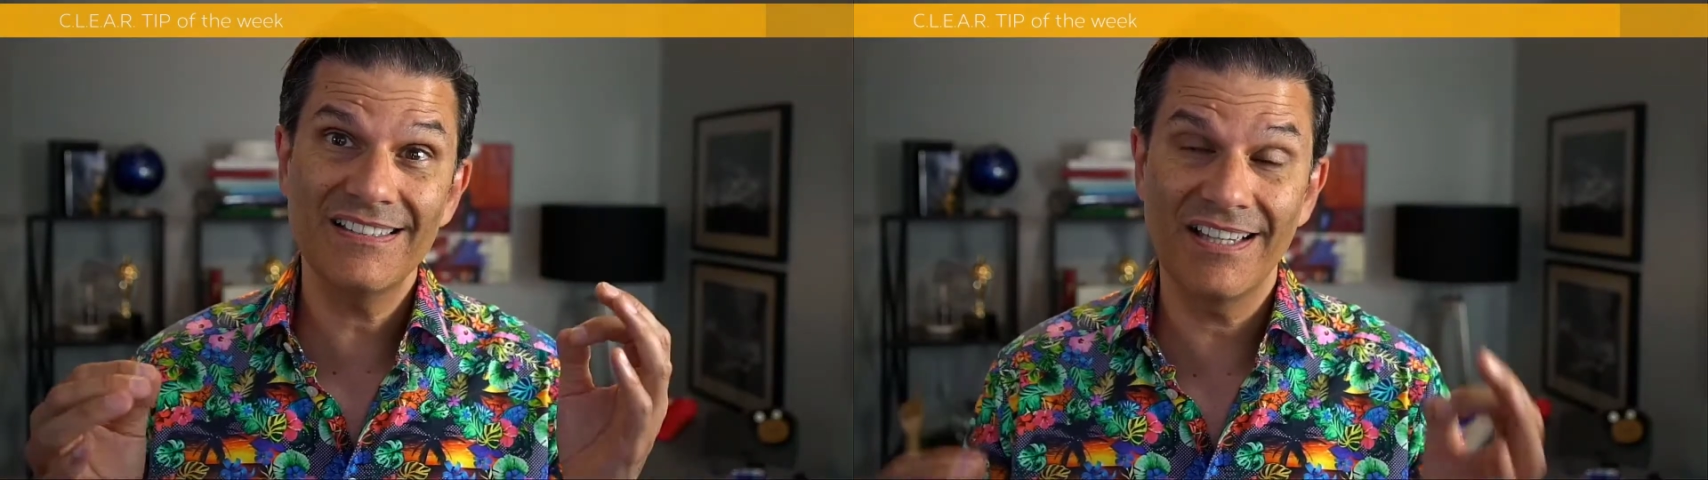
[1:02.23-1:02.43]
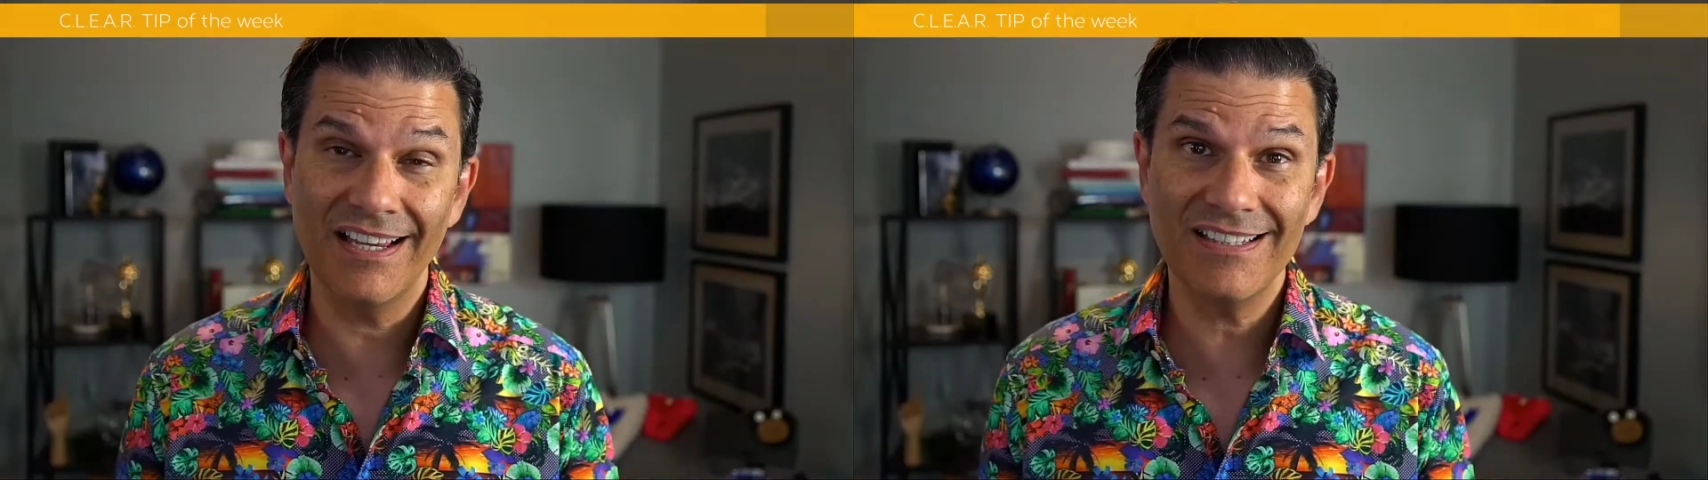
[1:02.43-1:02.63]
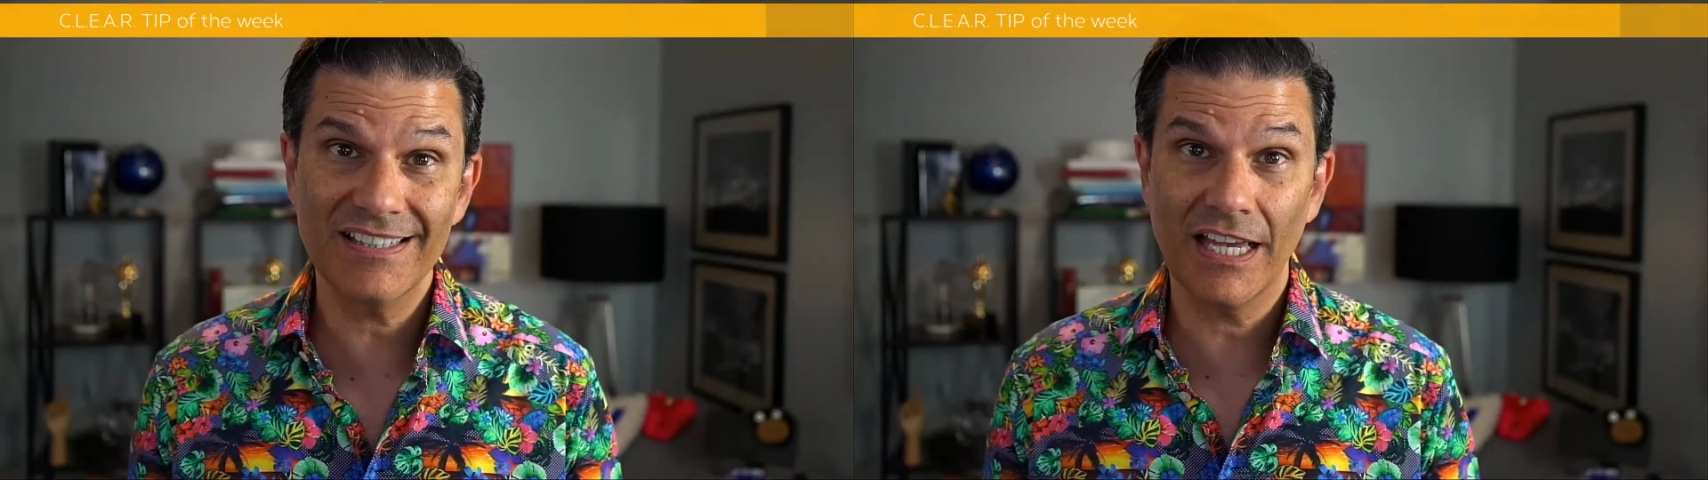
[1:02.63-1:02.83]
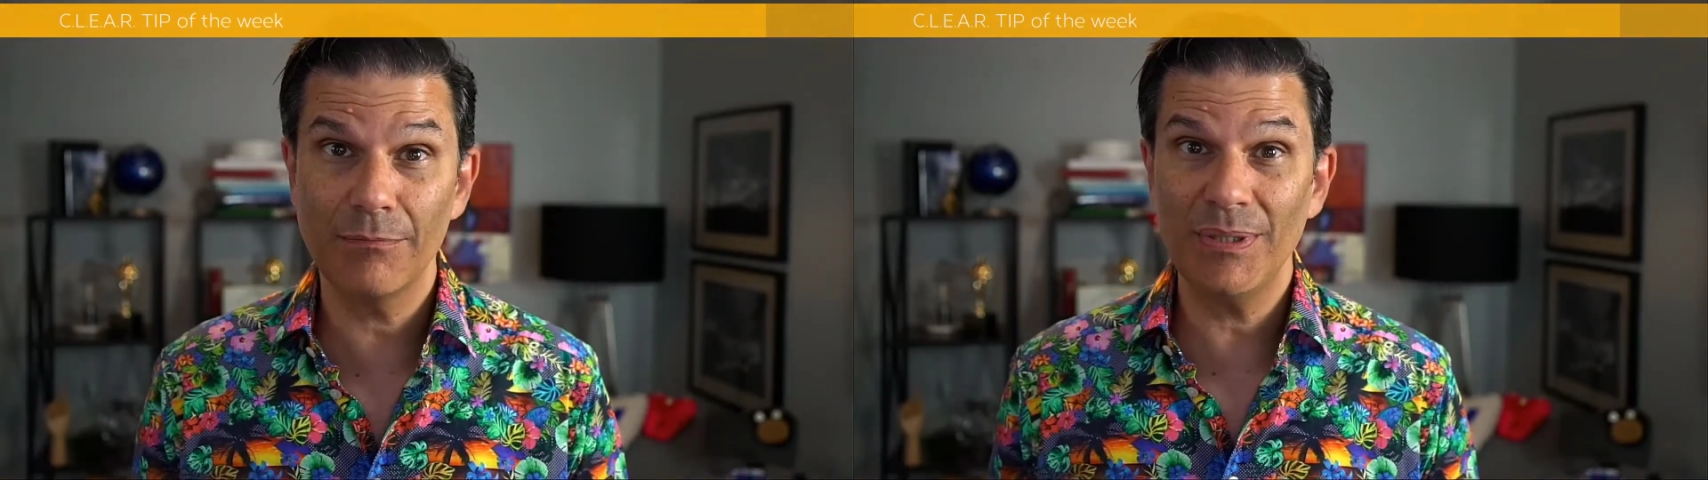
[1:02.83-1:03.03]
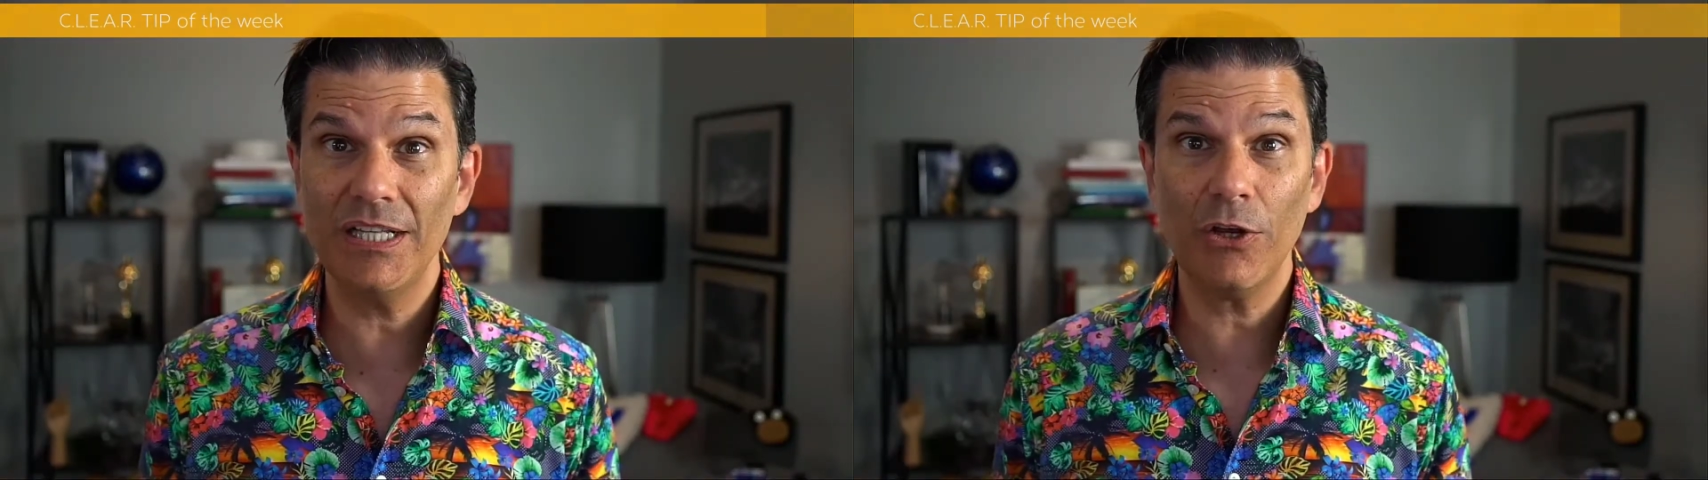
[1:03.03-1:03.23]
things can
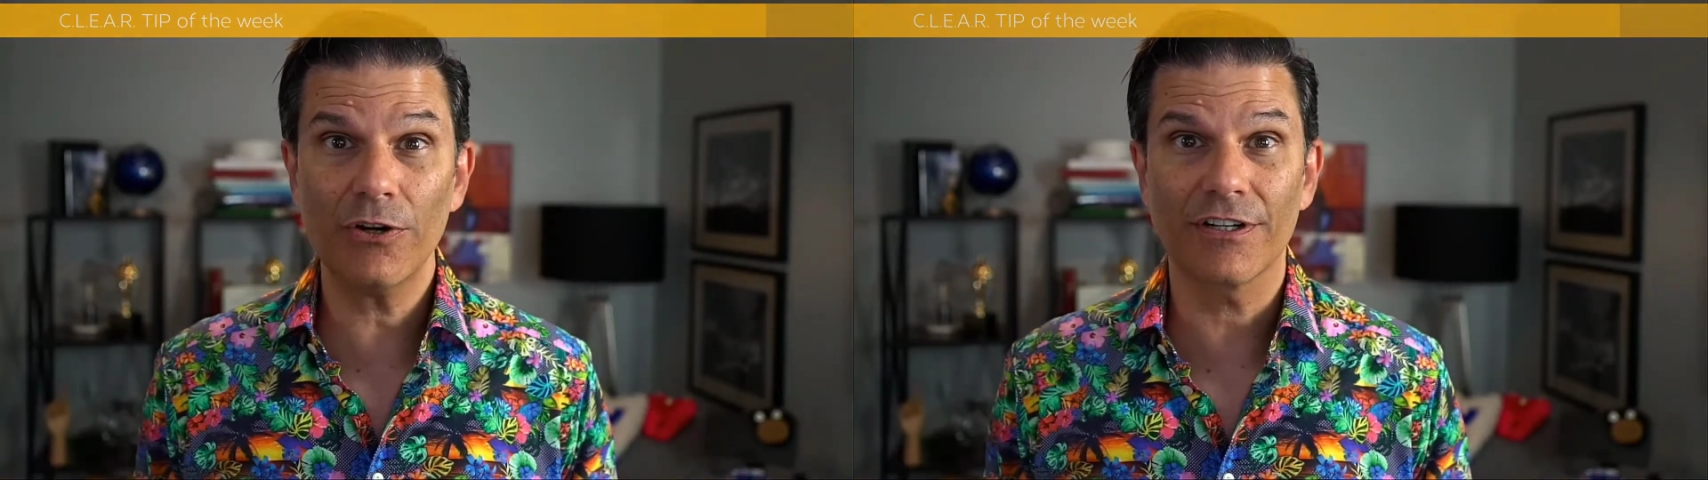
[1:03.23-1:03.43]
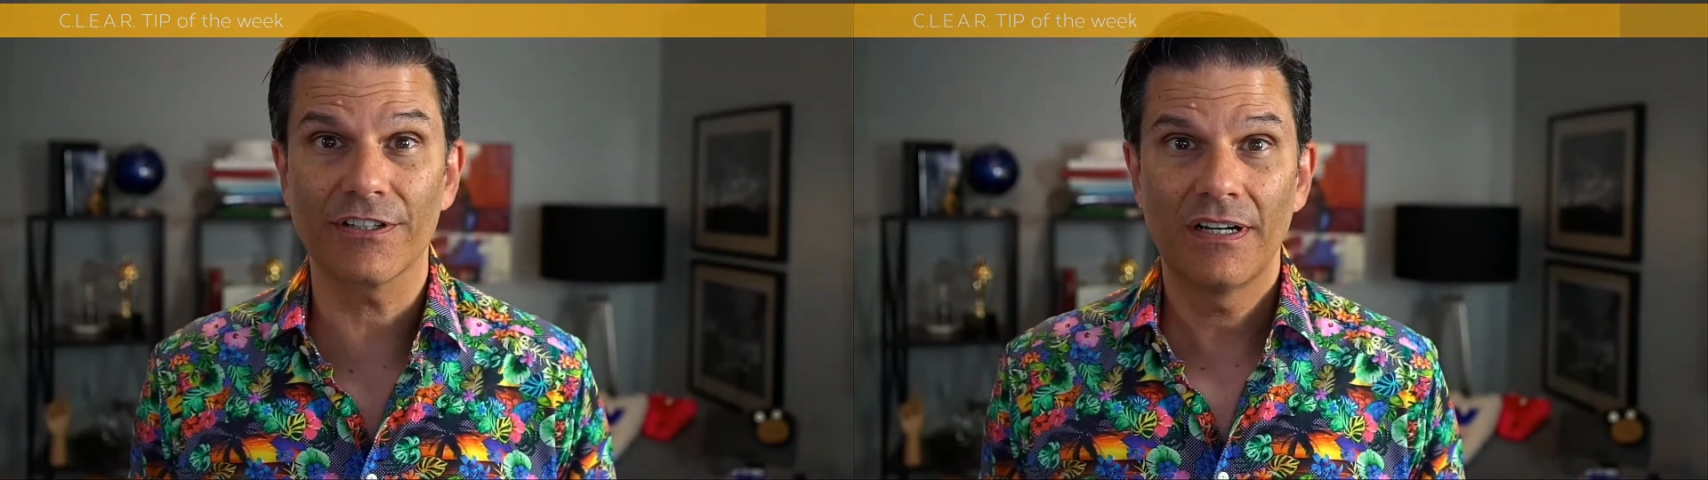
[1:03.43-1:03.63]
be learned.